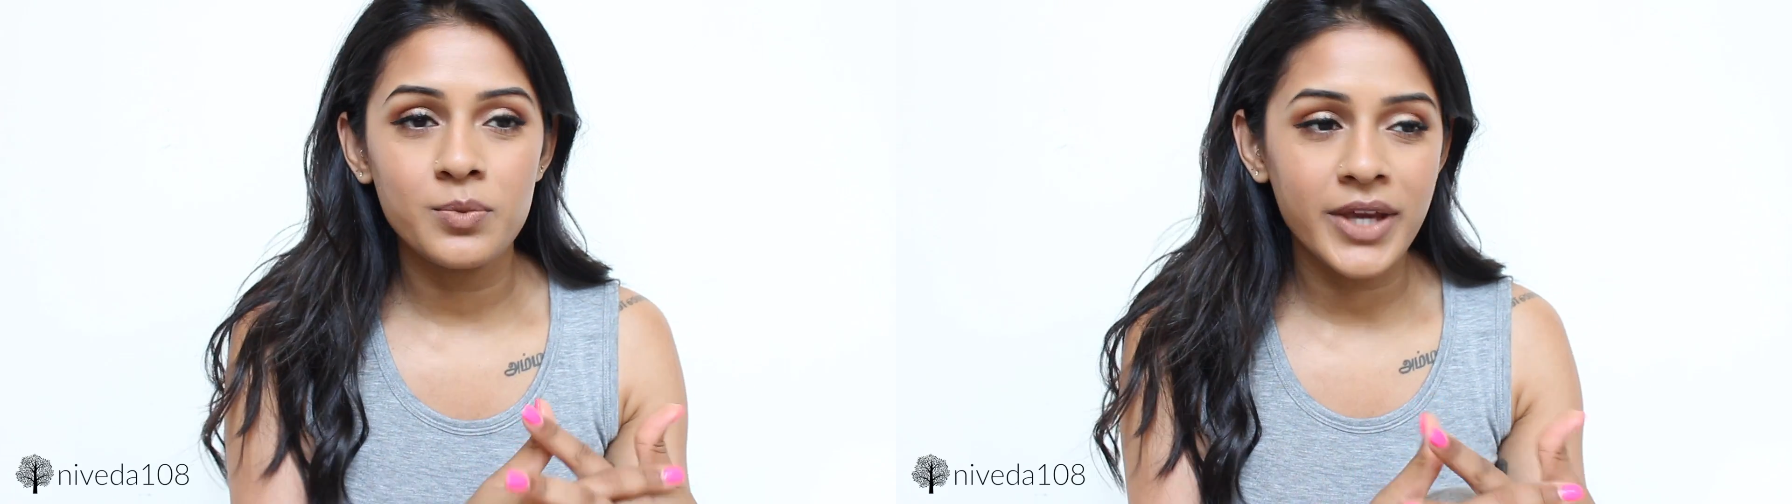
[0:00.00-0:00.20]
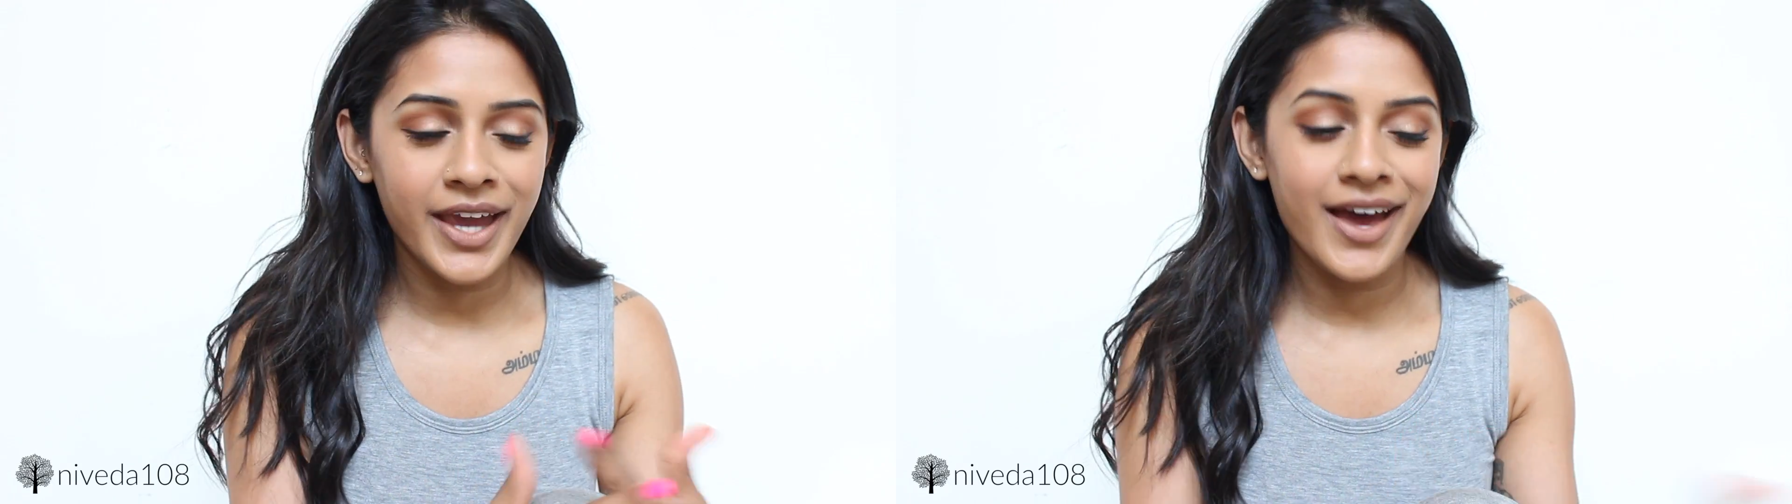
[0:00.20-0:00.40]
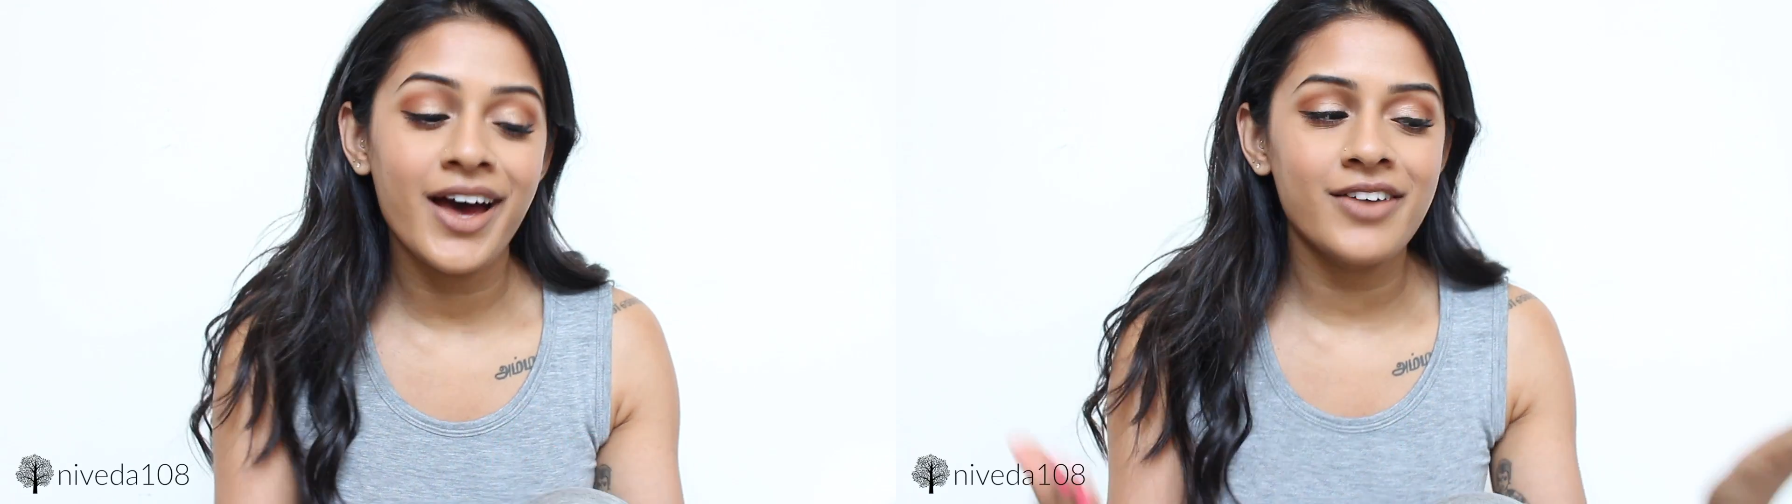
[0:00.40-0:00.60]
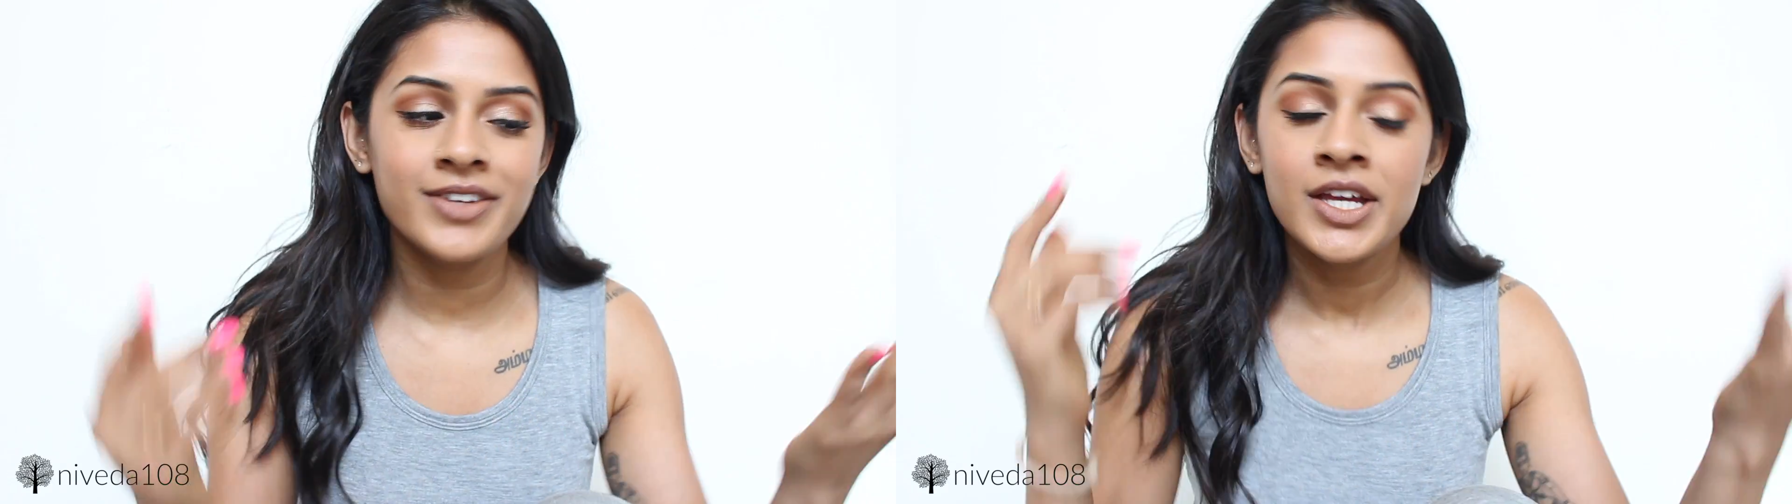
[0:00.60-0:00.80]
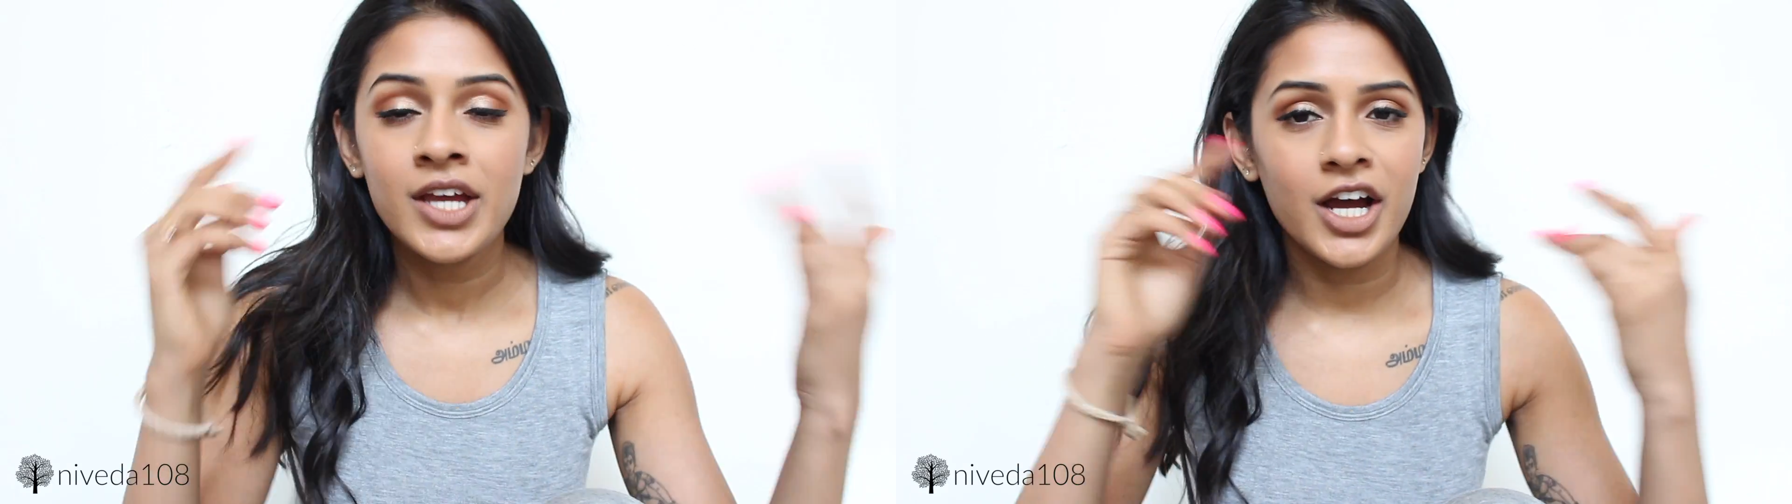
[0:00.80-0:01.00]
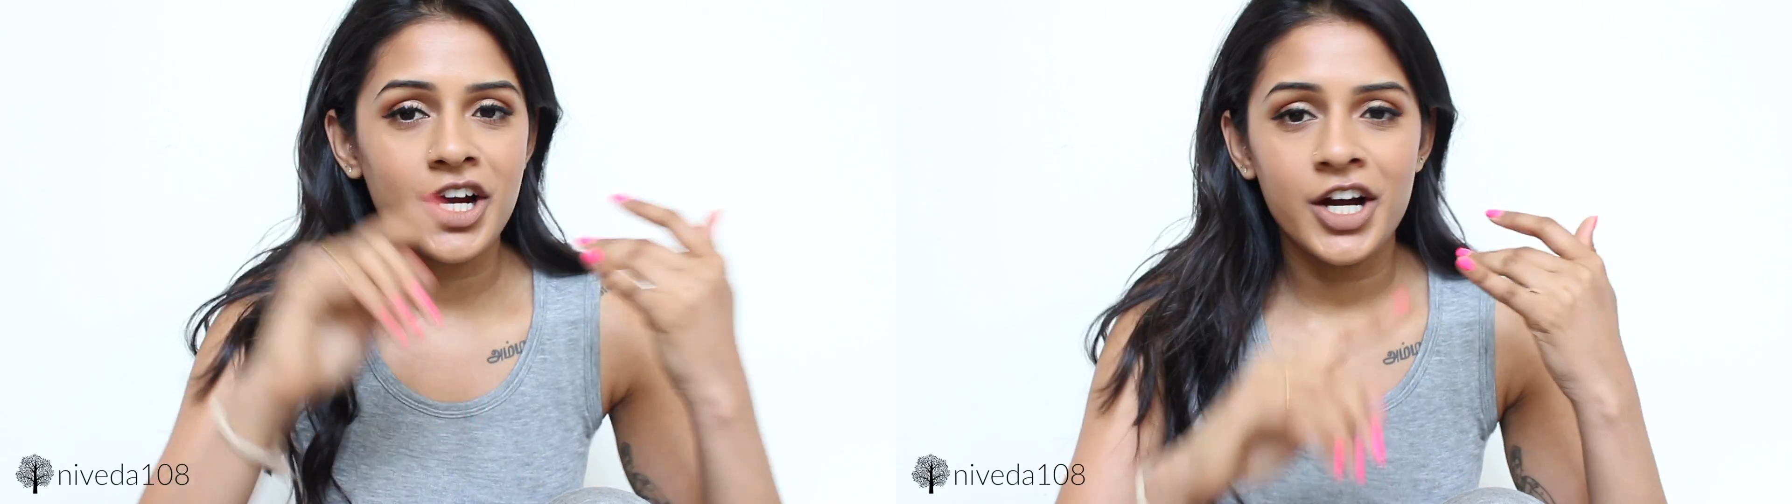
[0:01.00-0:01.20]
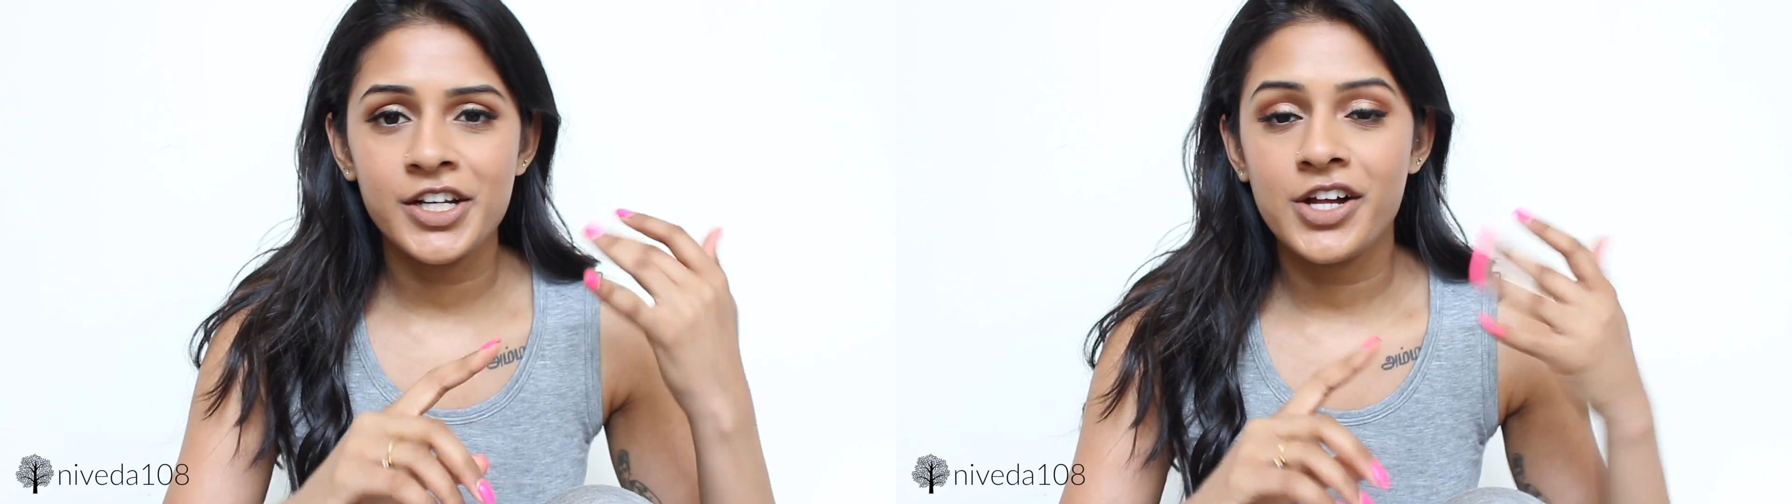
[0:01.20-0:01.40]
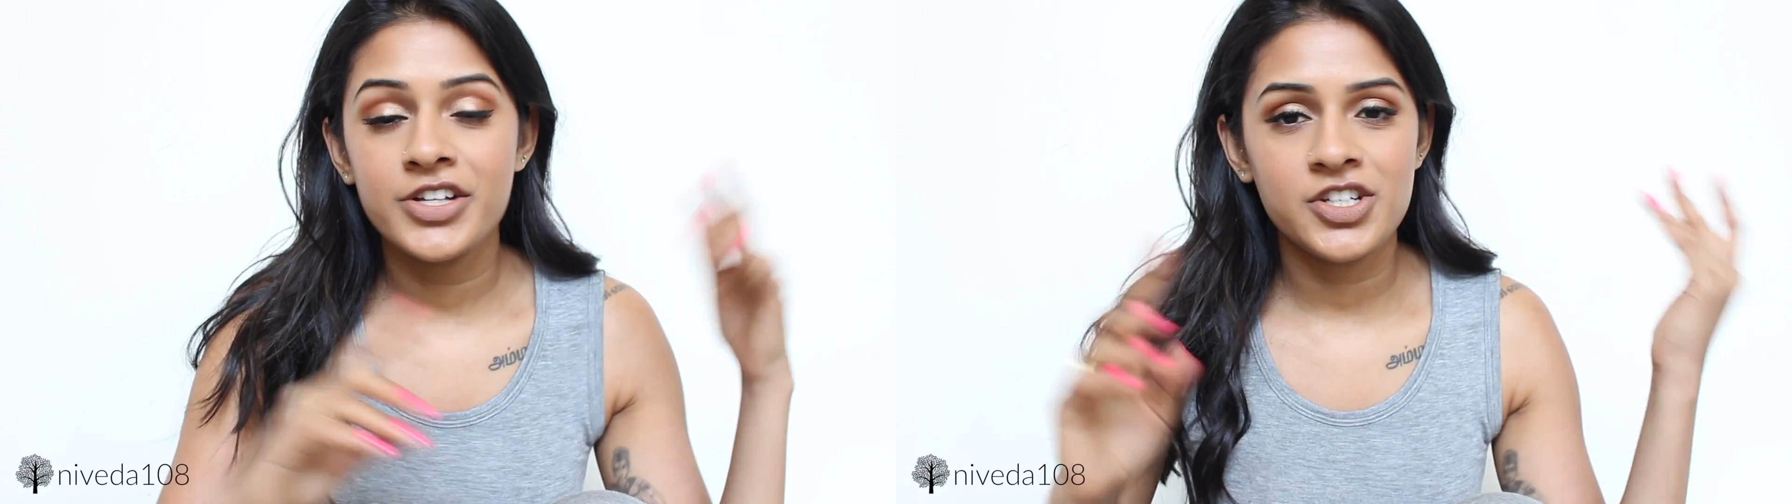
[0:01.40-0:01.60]
We have a
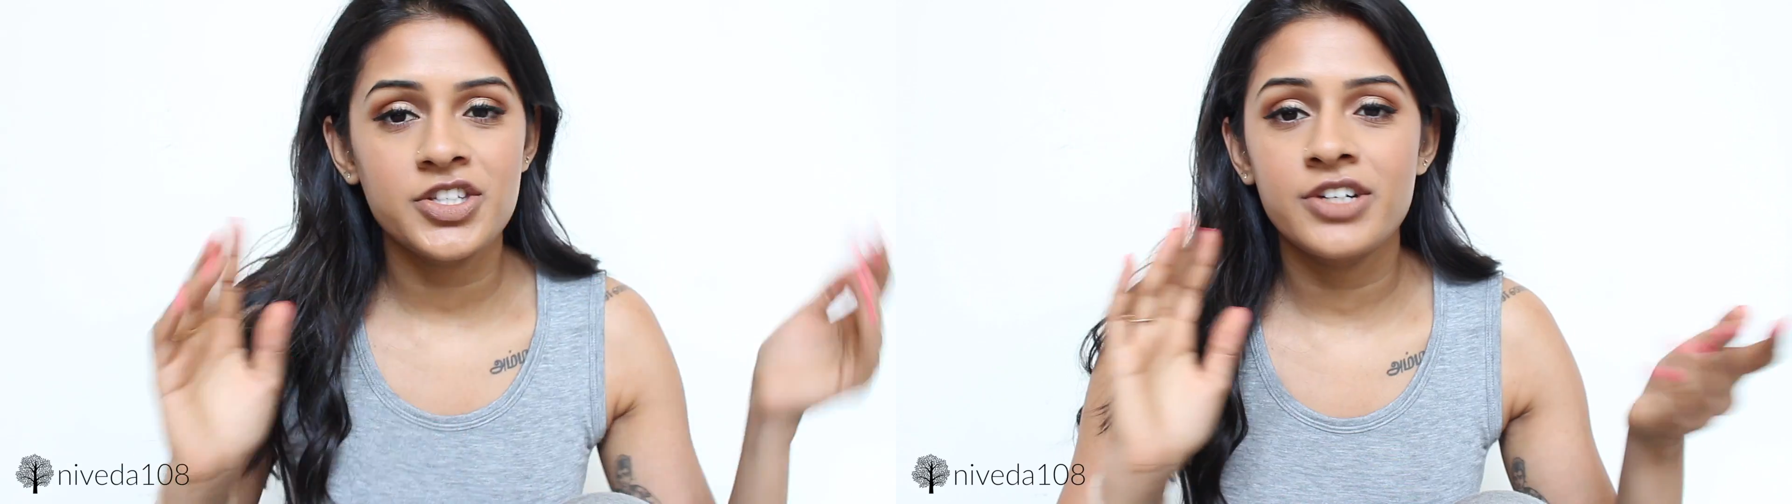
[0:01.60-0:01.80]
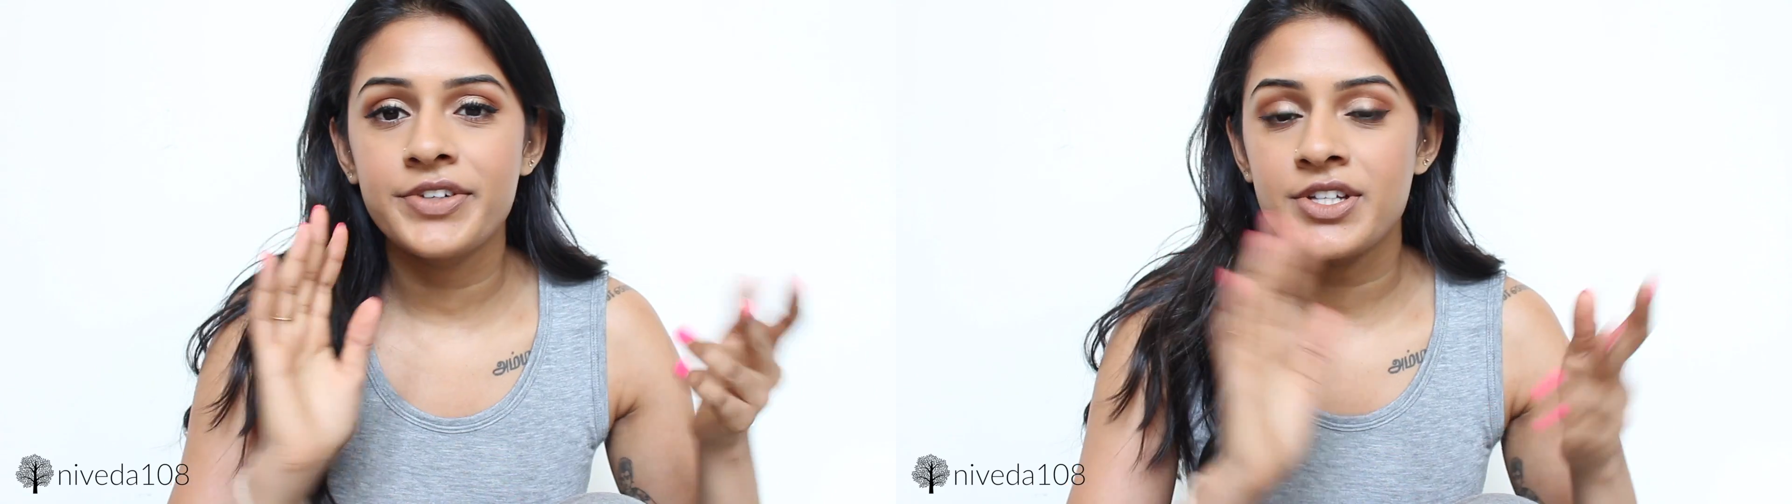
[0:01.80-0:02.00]
cardiology service,